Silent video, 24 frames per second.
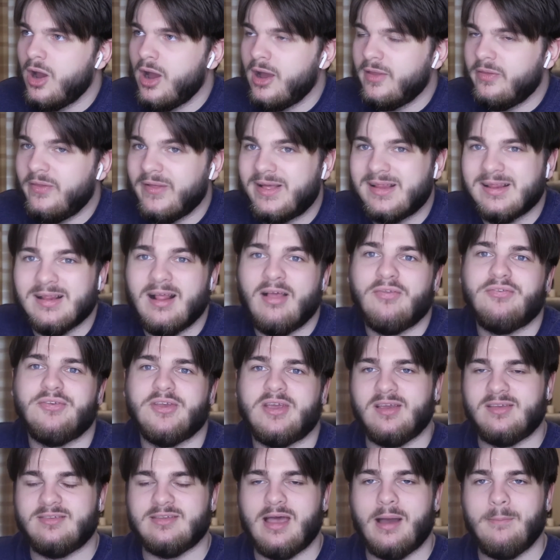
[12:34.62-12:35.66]
the classic
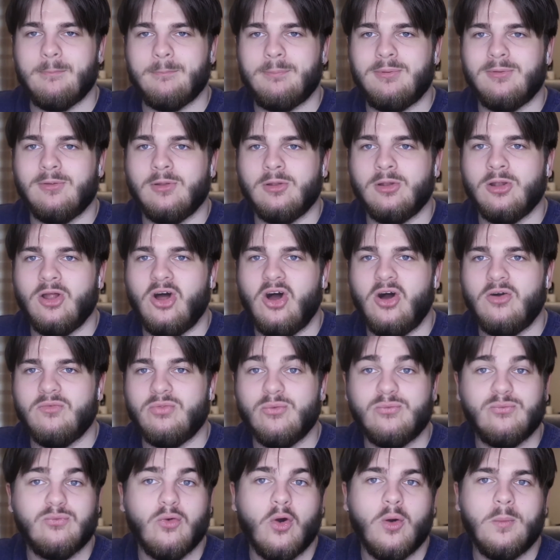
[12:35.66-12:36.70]
example of the
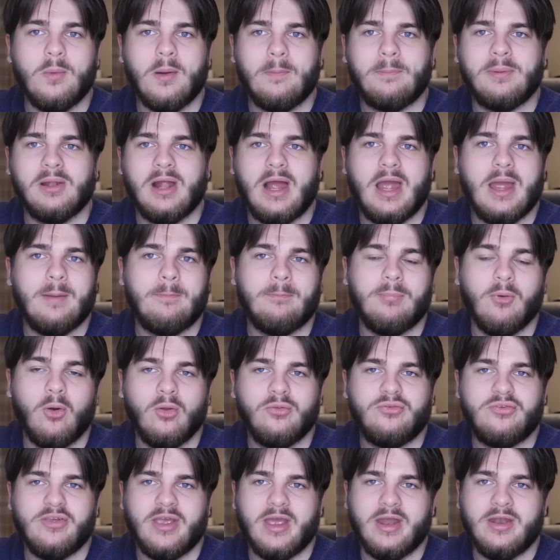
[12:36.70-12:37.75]
former player
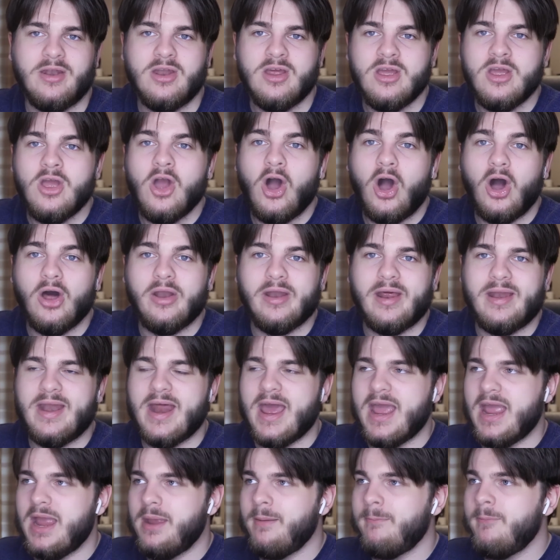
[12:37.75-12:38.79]
brought in on a
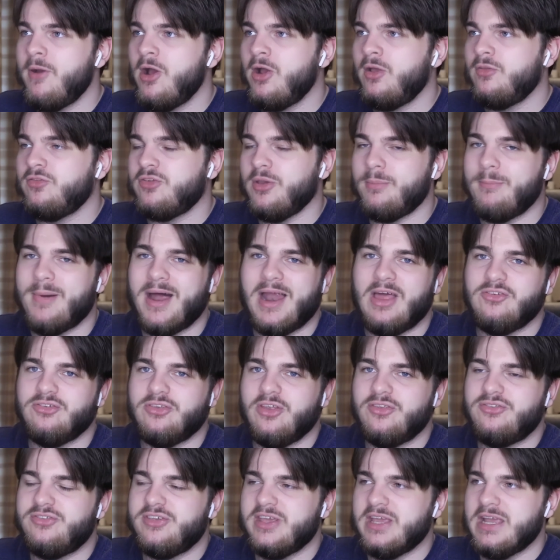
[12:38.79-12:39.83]
name to manage
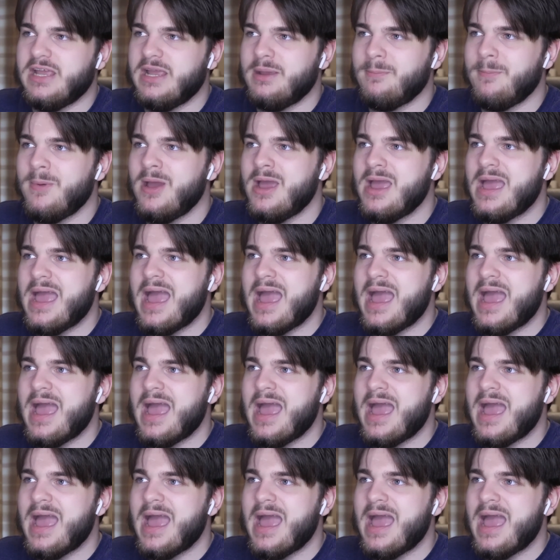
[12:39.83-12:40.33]
the team